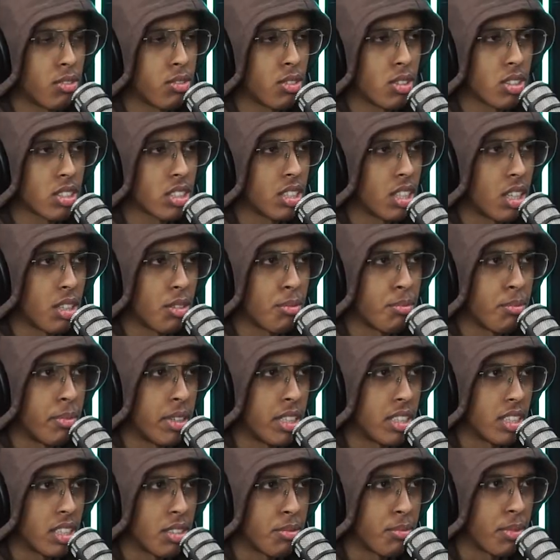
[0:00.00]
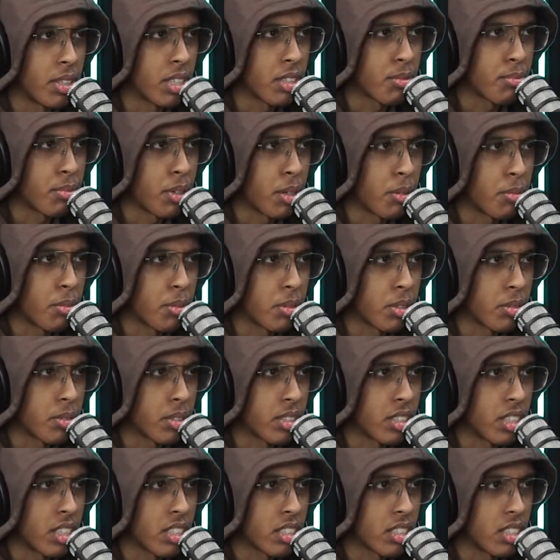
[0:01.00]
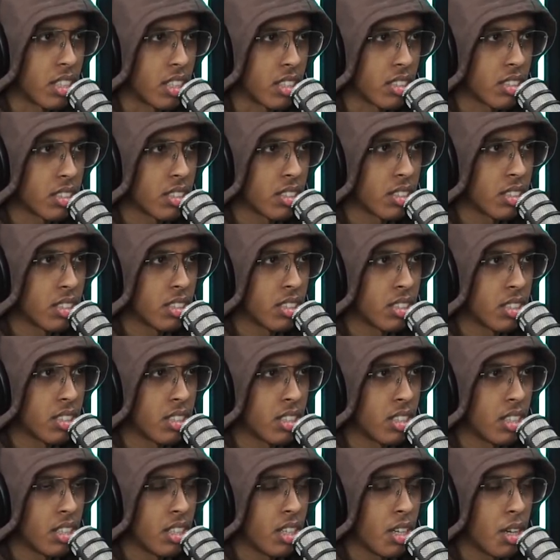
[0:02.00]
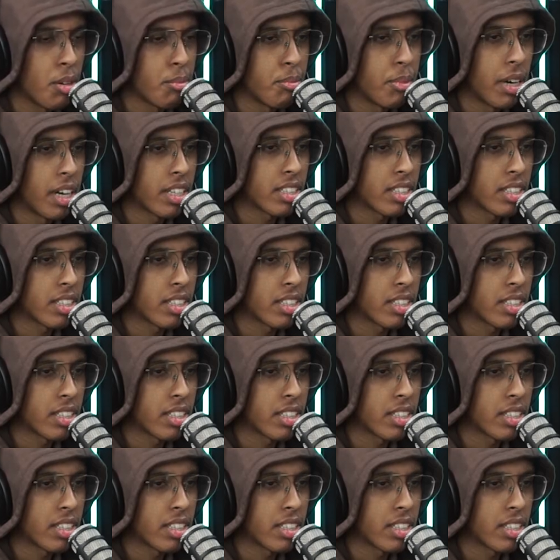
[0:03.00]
course, there are men that make problem about hairstyles. But I